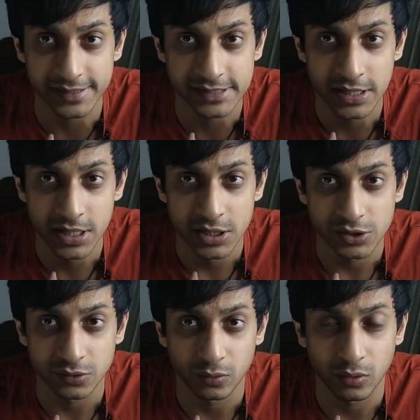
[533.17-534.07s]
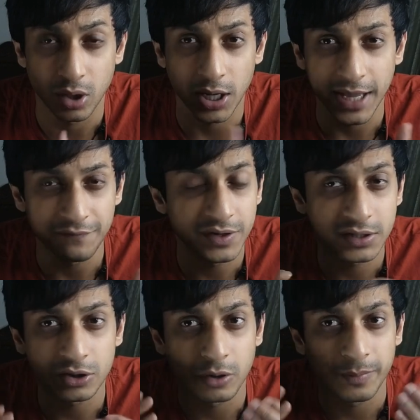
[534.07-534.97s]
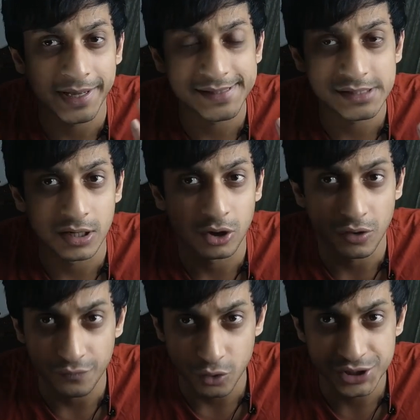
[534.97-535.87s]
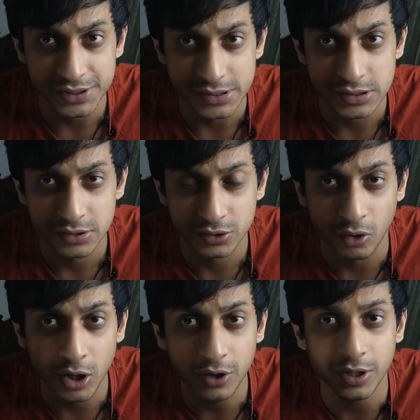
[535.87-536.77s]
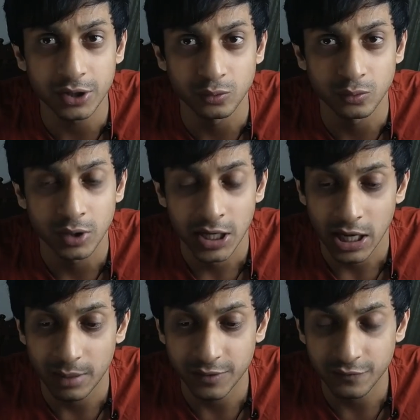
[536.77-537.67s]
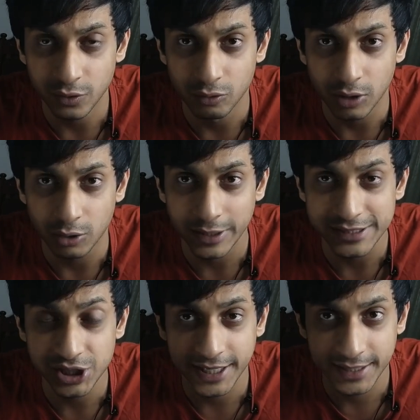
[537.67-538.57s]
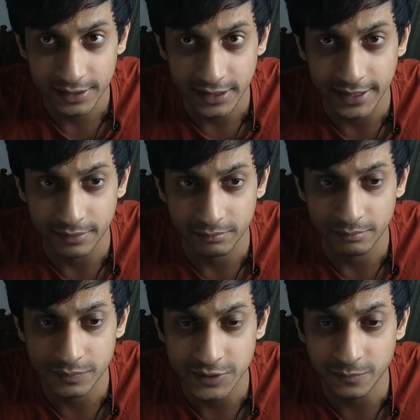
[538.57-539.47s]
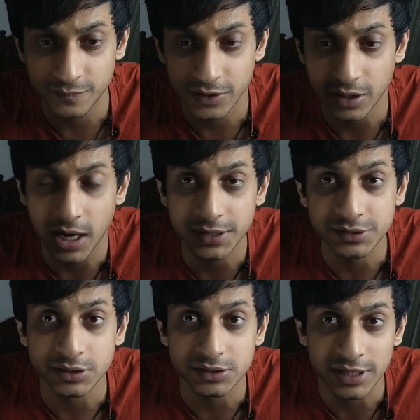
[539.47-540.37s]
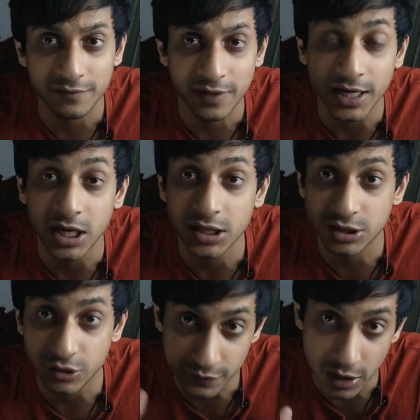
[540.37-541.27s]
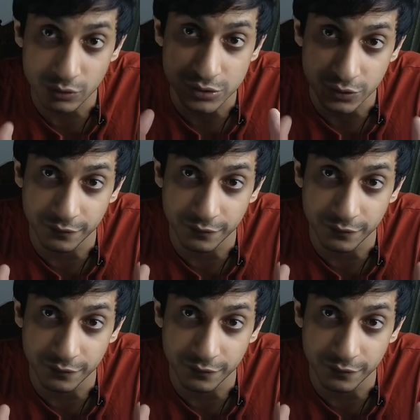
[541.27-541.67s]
So every other topic has a lot of questions. So all you can do, if you go out and check, like some of the answers have like hundreds of thousands of views.